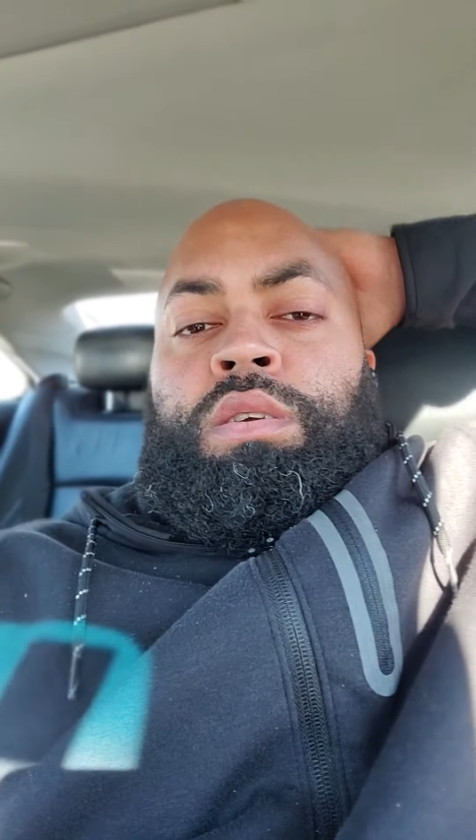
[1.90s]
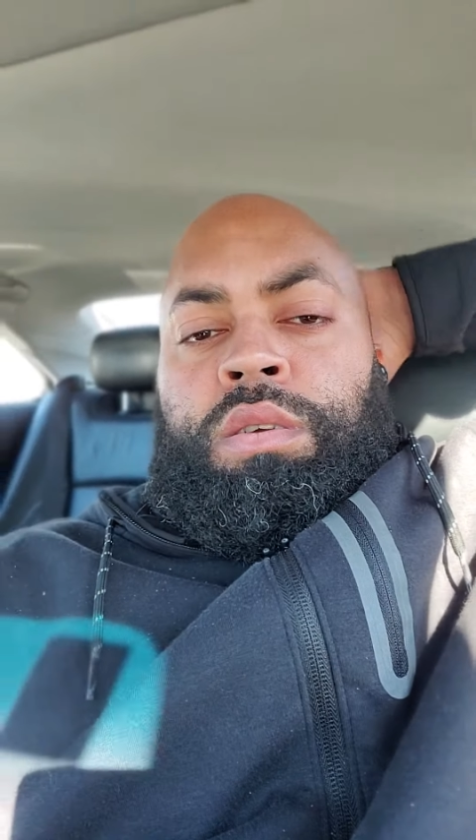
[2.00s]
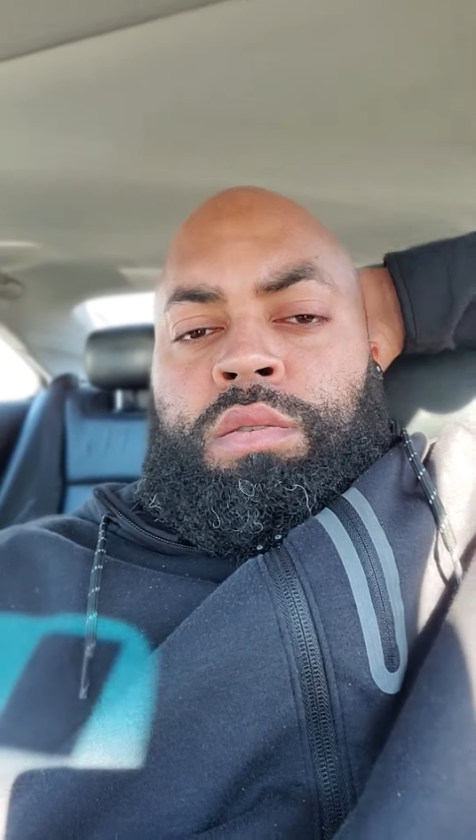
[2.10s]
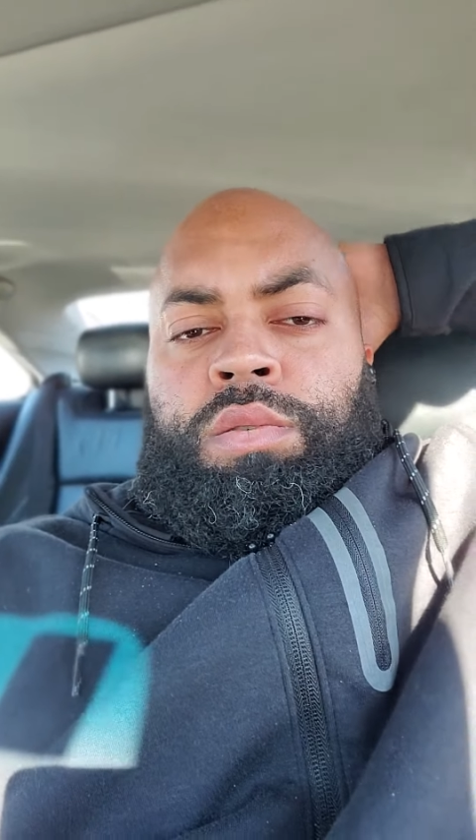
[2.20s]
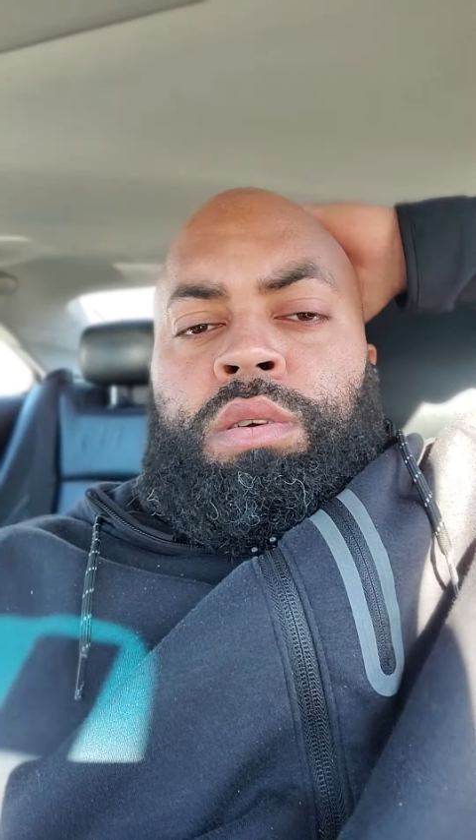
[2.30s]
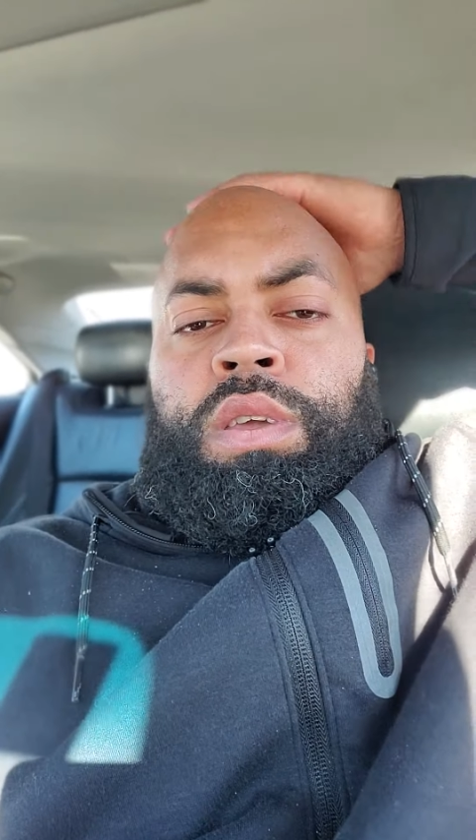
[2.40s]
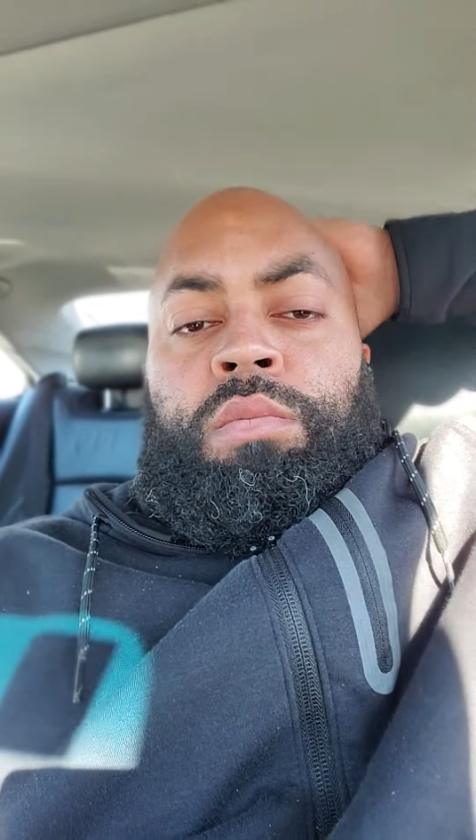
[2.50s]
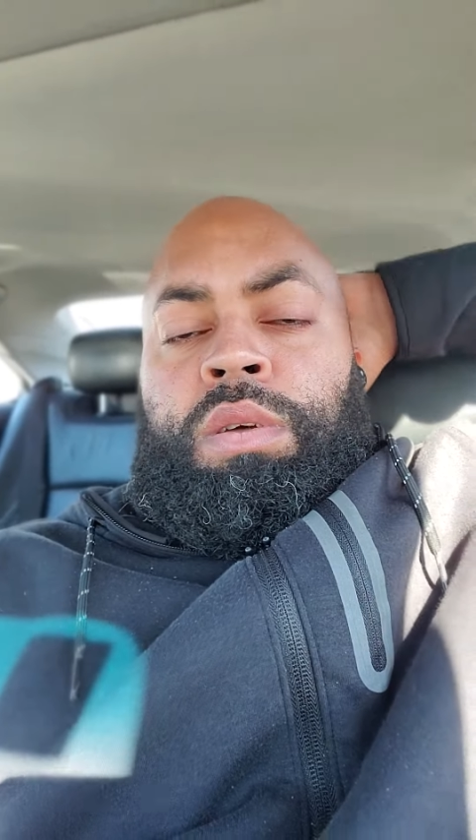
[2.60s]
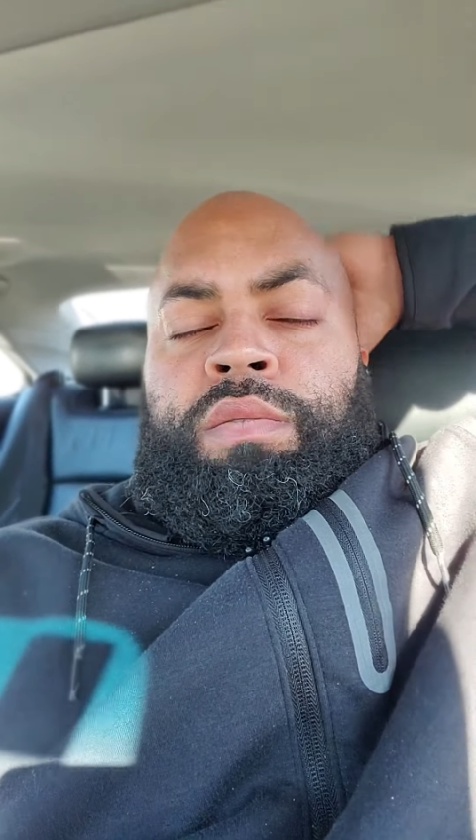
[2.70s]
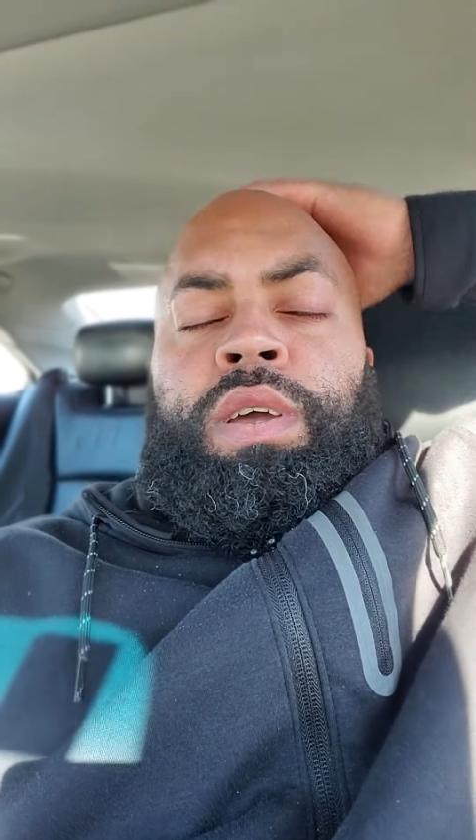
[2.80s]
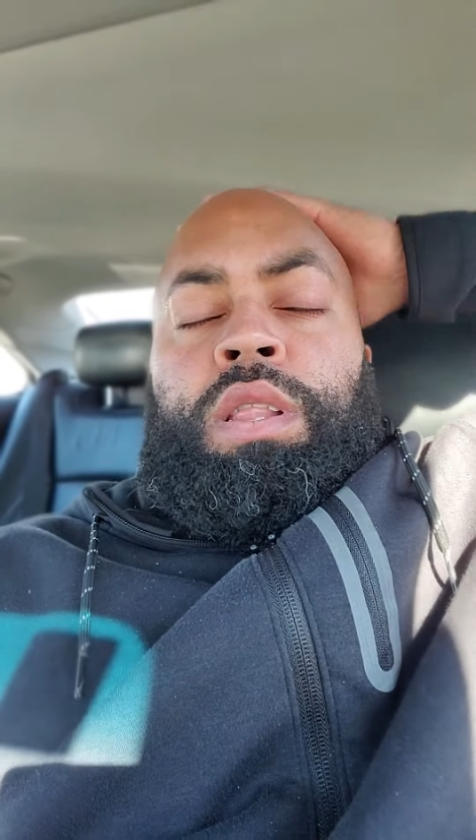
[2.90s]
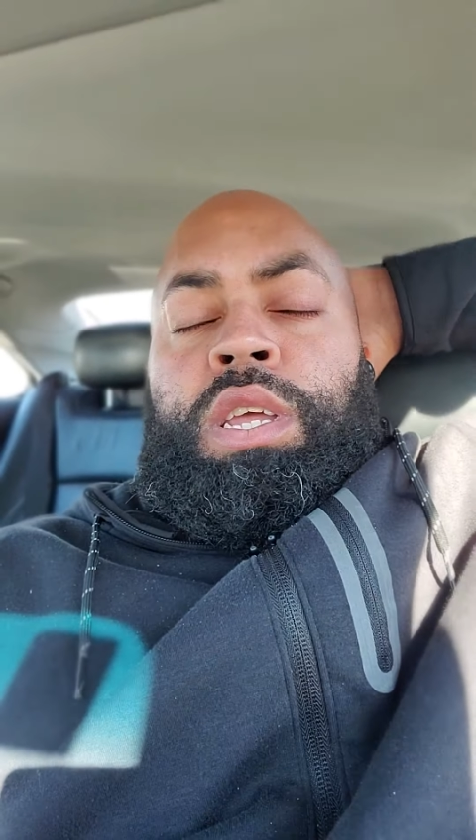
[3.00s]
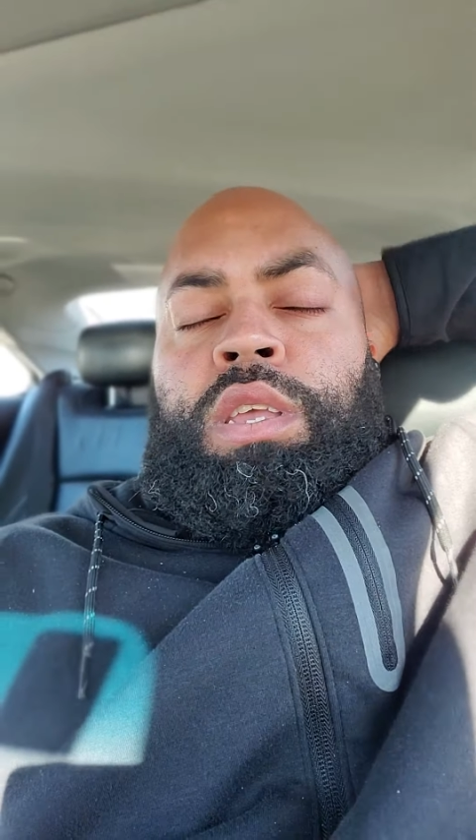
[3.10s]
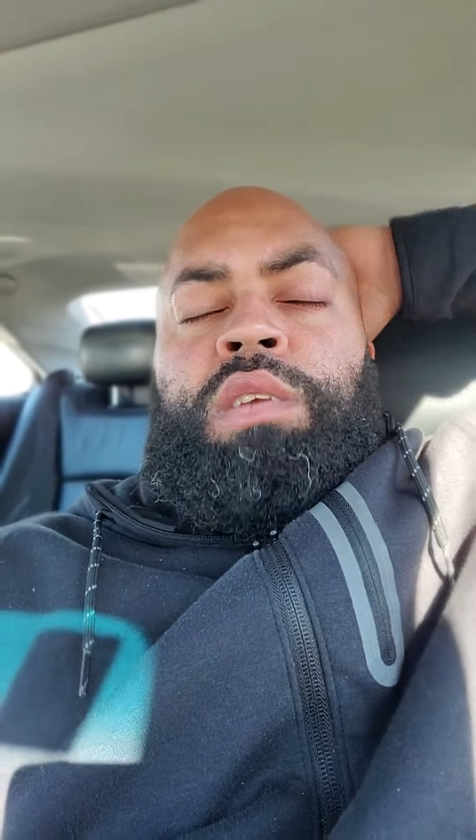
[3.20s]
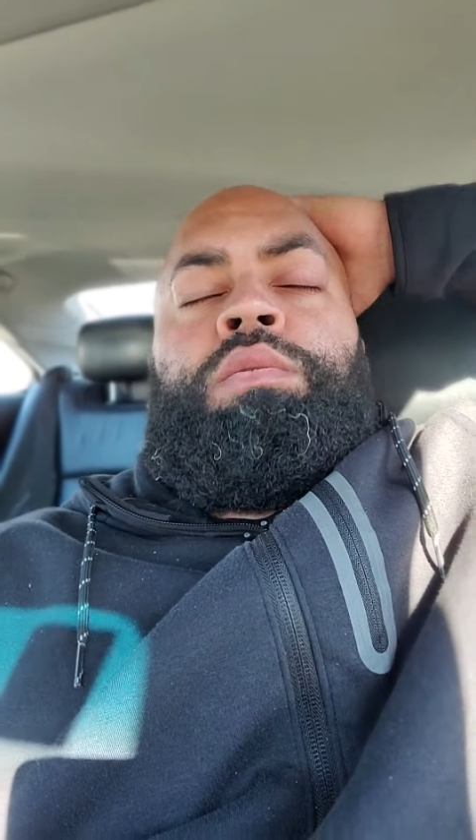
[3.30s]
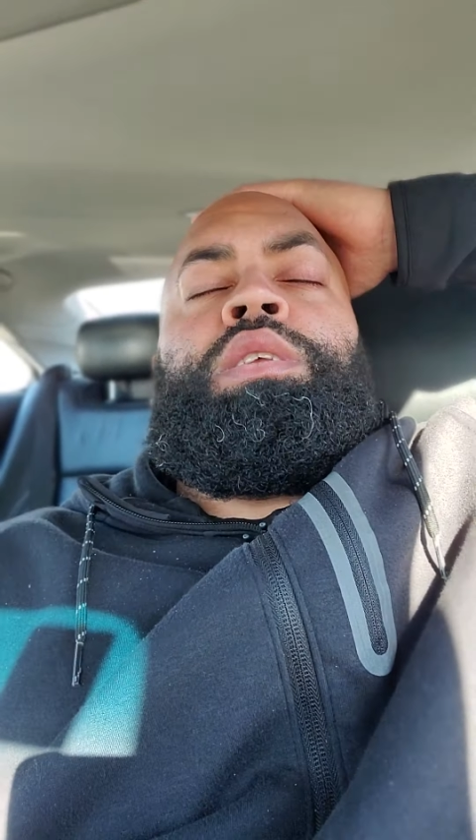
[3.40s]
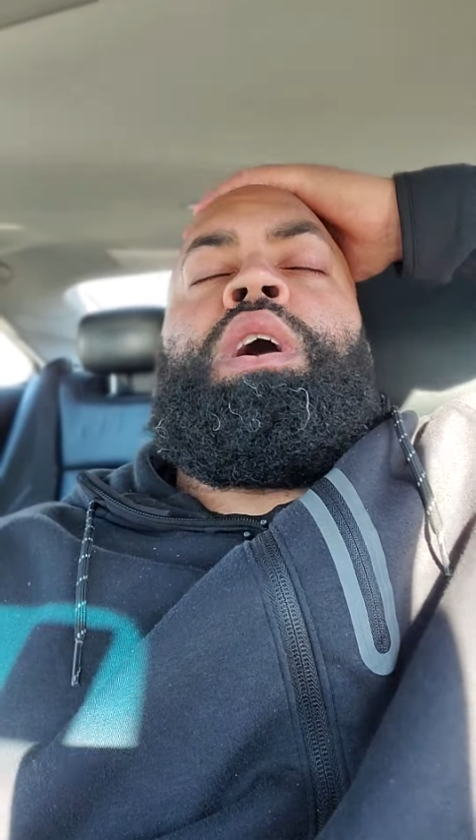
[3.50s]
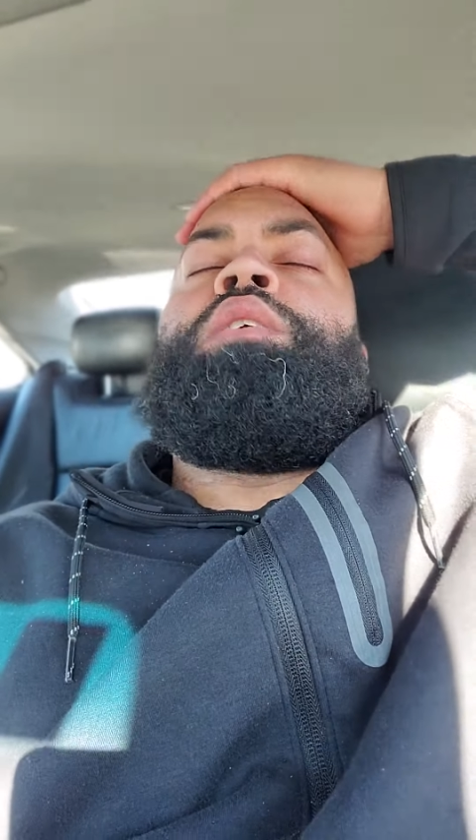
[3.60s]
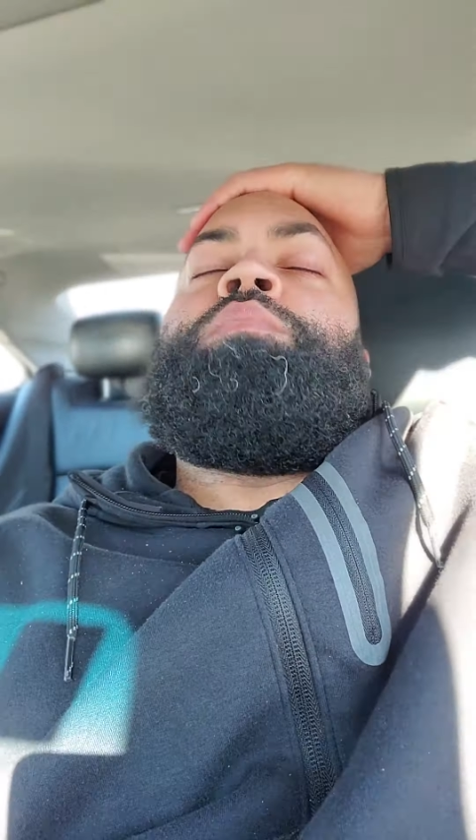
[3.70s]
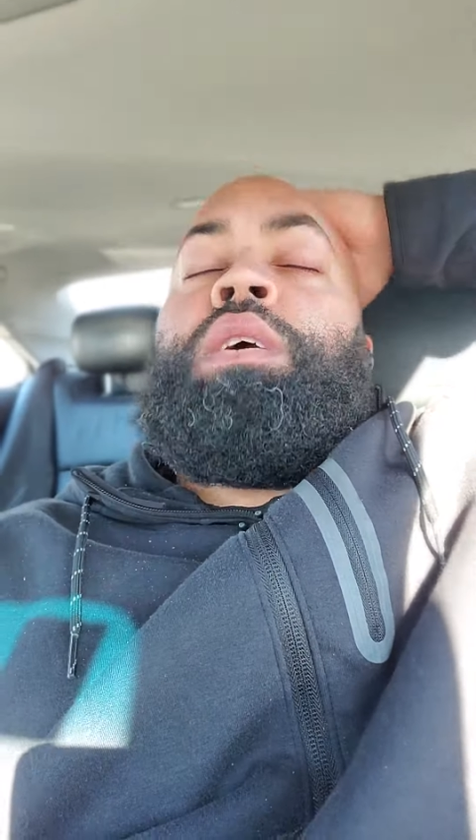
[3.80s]
A real E motherfucking lazy. was
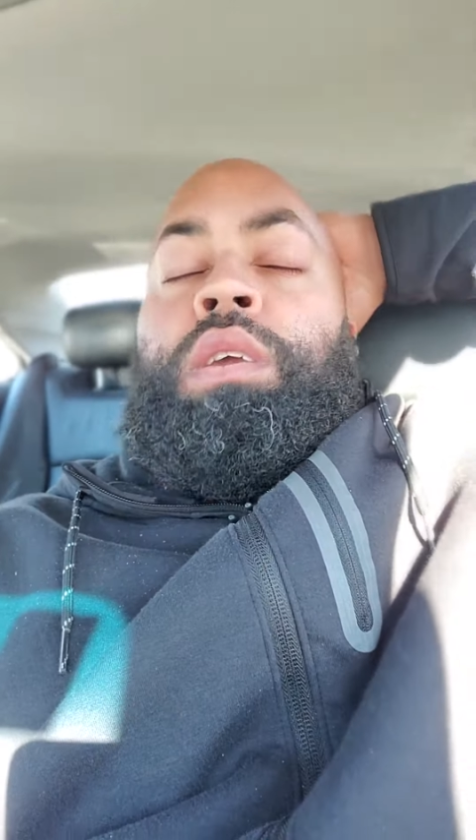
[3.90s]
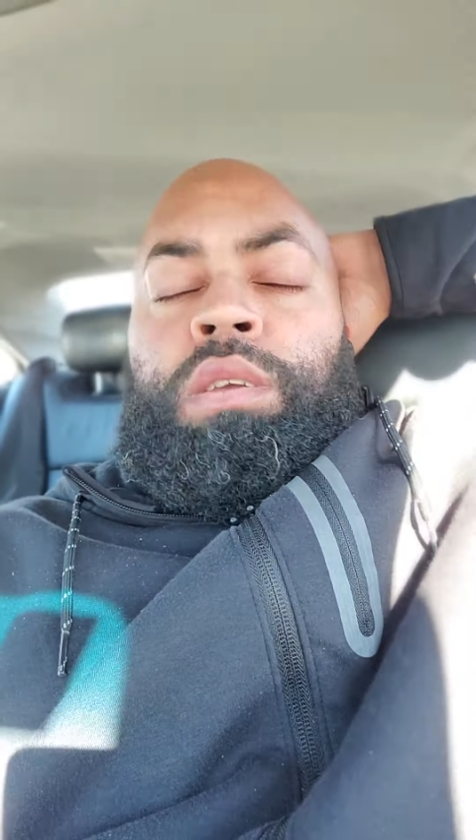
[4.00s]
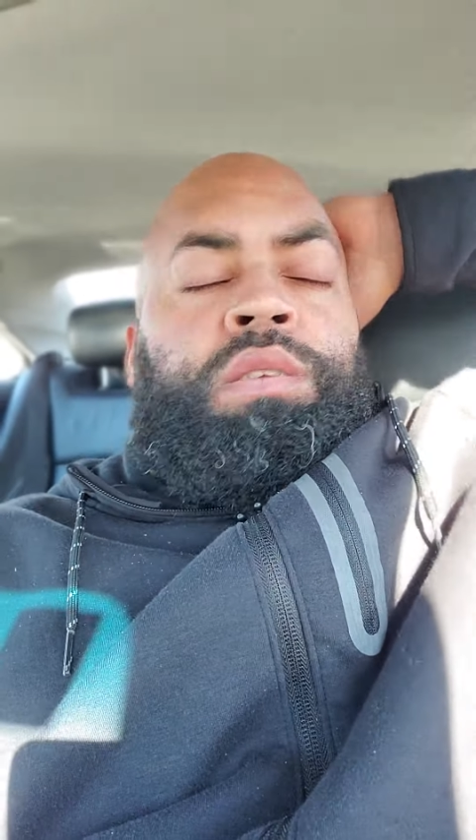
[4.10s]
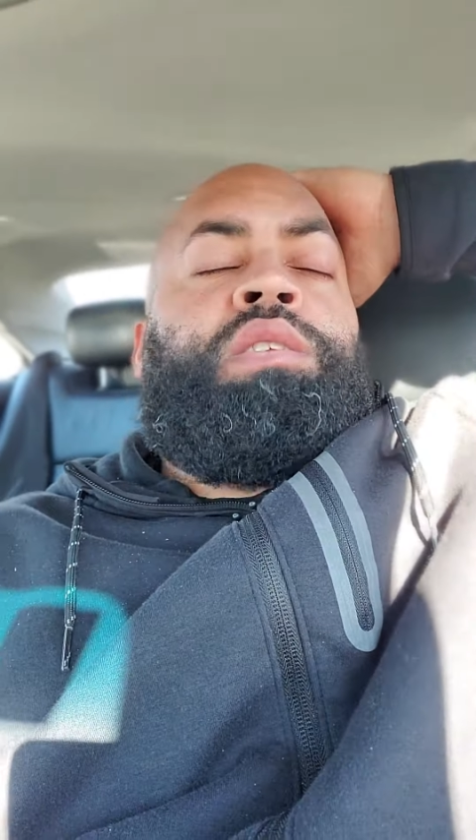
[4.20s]
happening, man?